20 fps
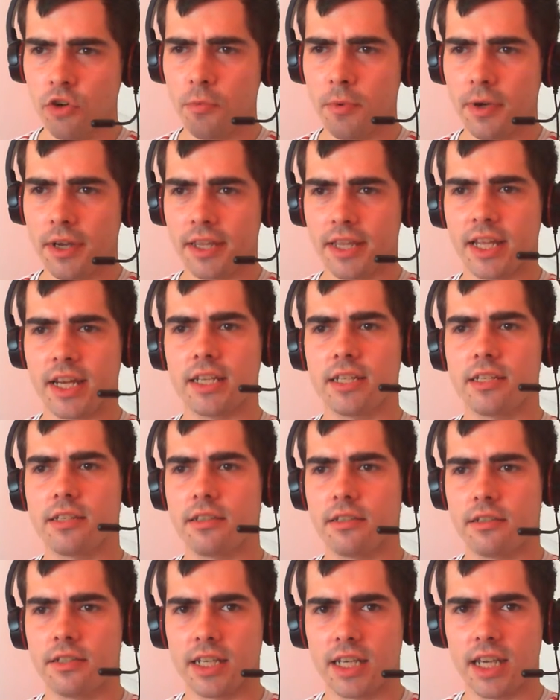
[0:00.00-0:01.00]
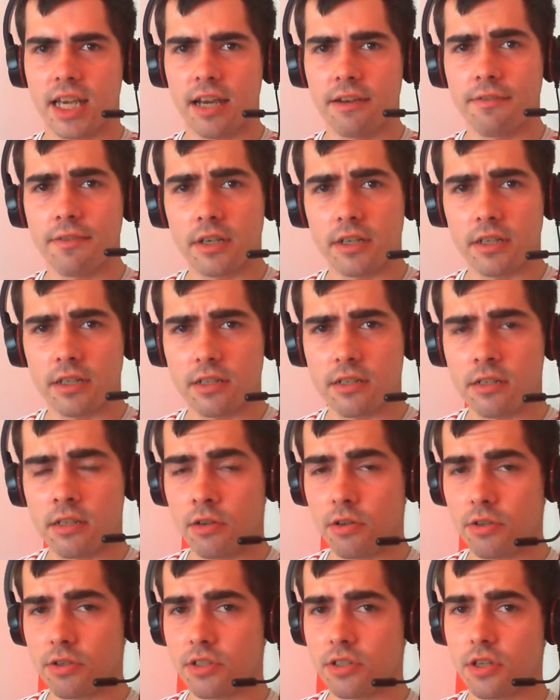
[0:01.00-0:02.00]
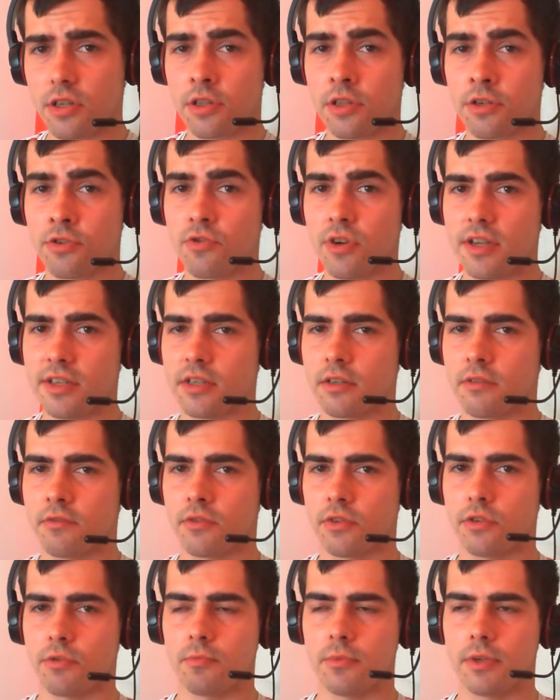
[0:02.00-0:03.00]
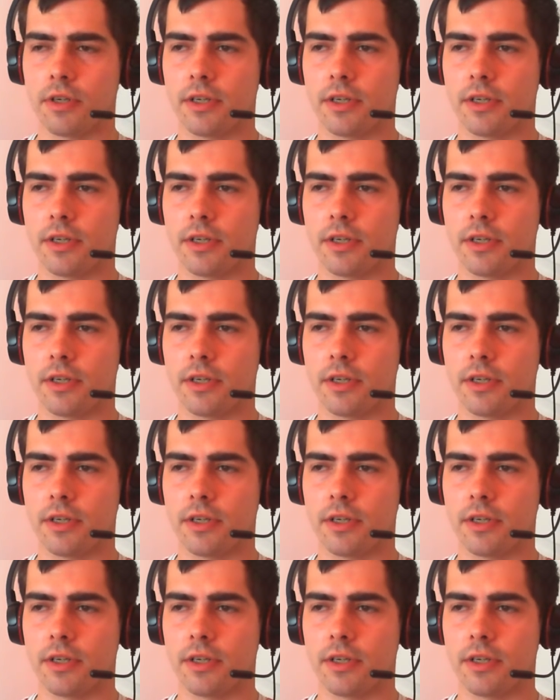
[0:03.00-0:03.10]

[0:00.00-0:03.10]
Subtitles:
that Dick Advocate has lost the dressing room.